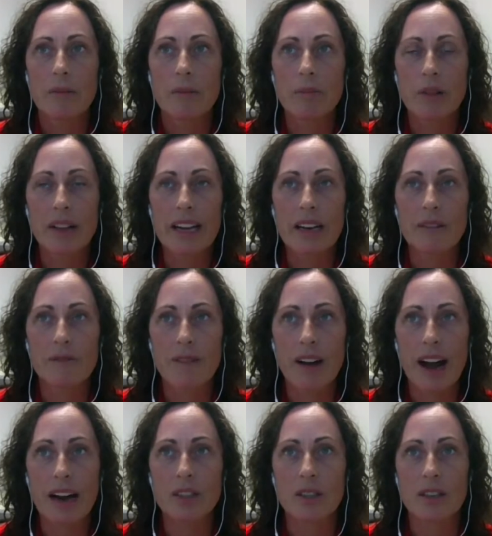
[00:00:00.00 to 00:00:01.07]
played a
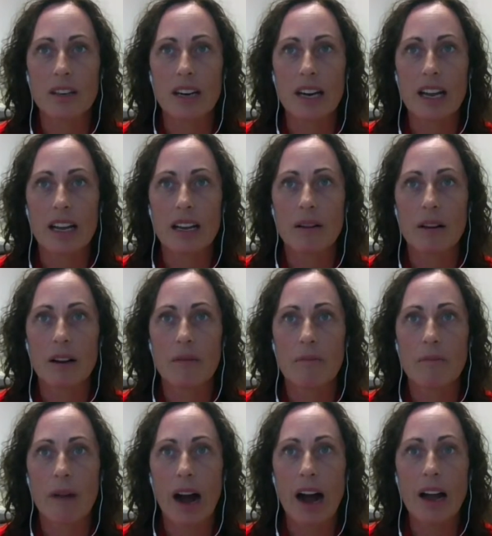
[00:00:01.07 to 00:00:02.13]
factor in
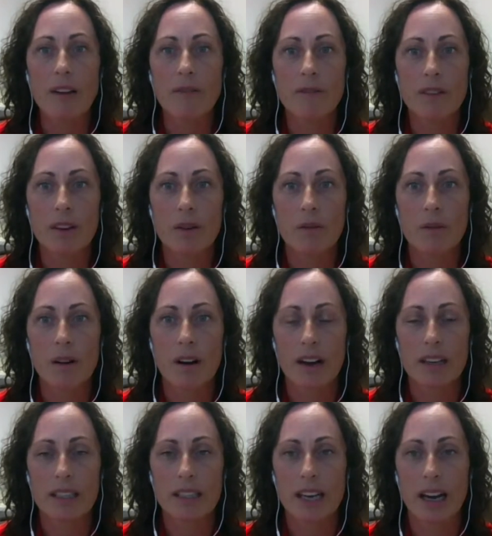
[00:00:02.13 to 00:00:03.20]
my view
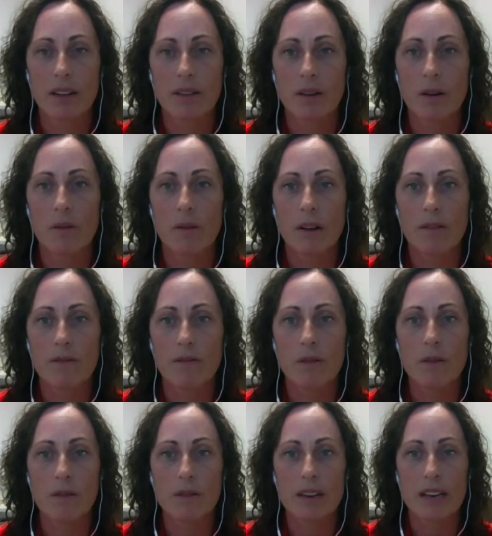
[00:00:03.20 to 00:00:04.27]
on death going
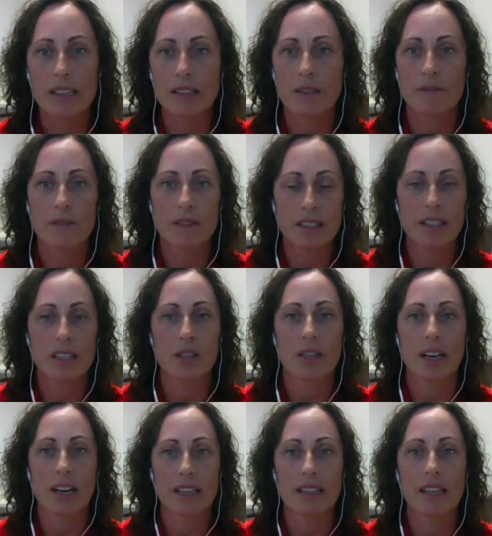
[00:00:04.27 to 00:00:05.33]
forward as a
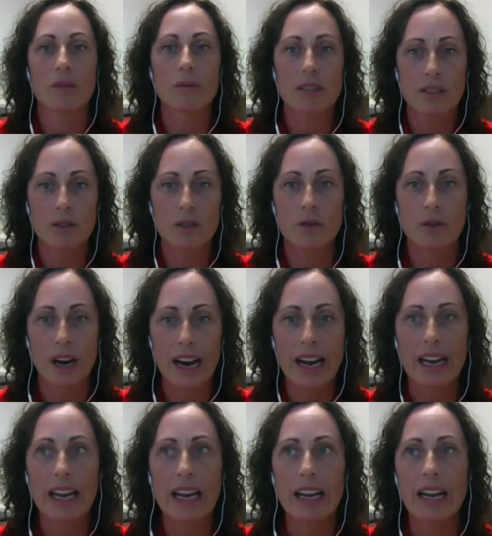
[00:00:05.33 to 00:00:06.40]
physician. As I was in
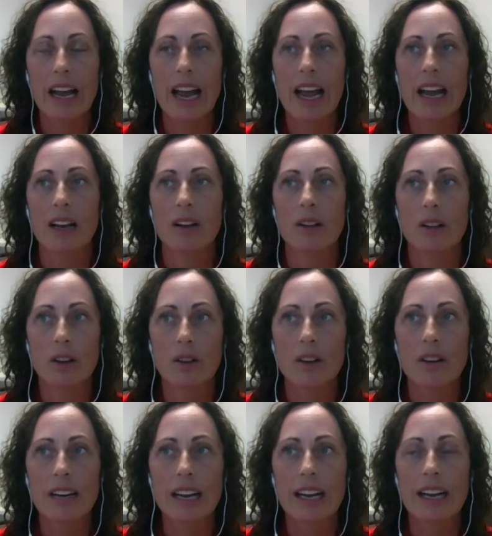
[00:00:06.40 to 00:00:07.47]
training and
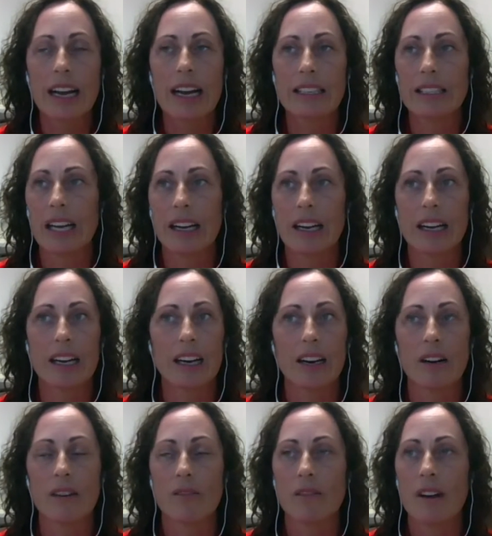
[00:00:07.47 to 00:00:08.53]
learning and taking
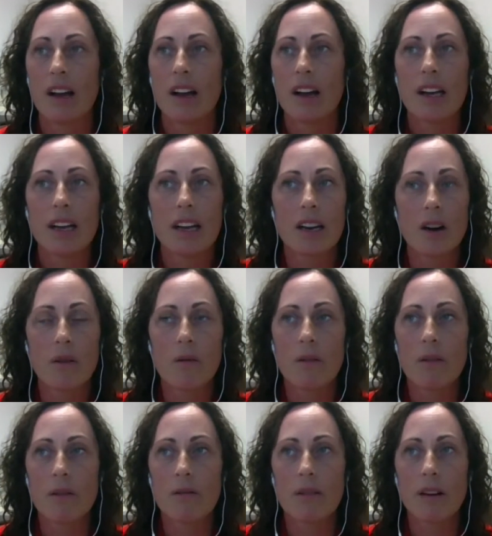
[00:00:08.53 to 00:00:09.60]
care of, you
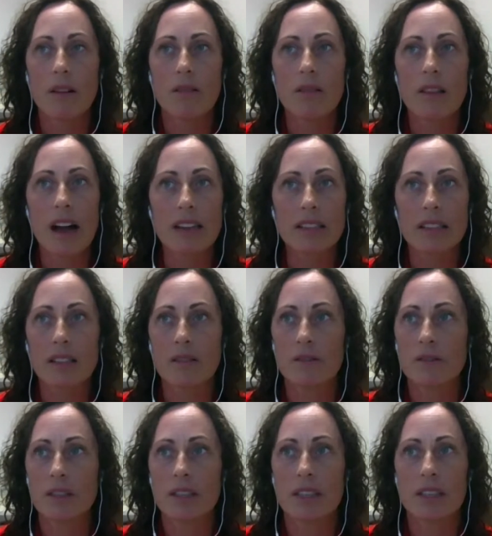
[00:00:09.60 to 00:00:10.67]
know, lots
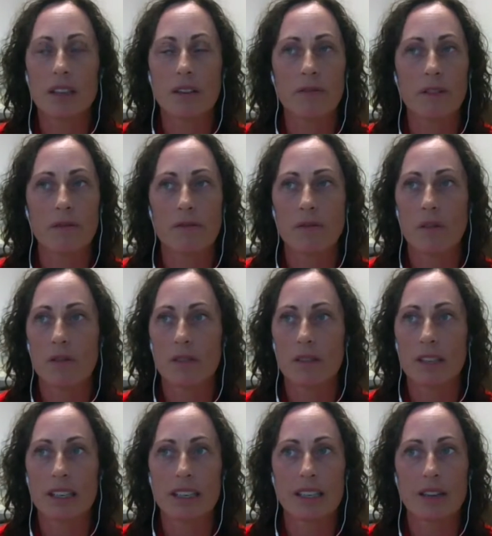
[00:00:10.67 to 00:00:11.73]
of different
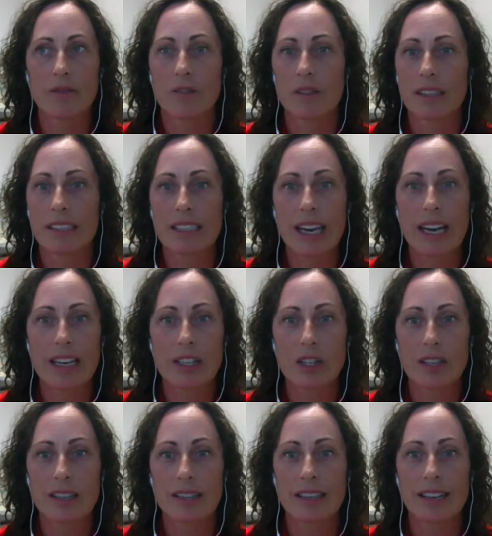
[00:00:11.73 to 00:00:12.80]
folks at different
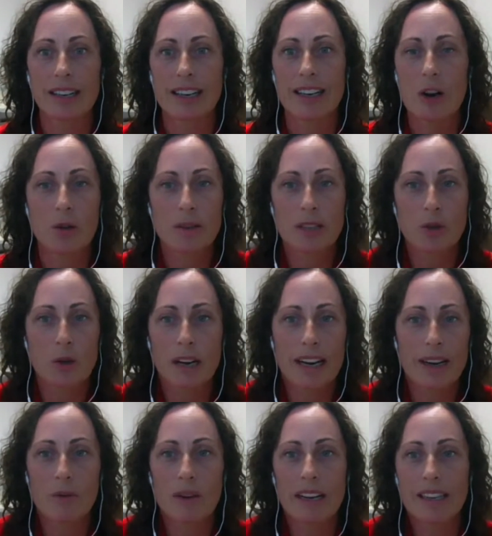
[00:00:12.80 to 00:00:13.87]
stages. And, you know, in
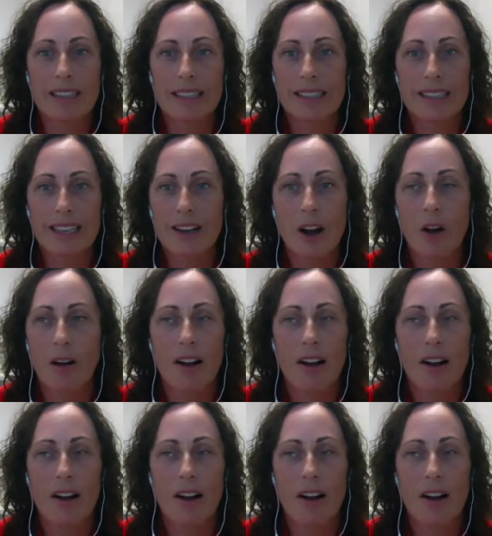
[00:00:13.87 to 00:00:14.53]
training, we get to see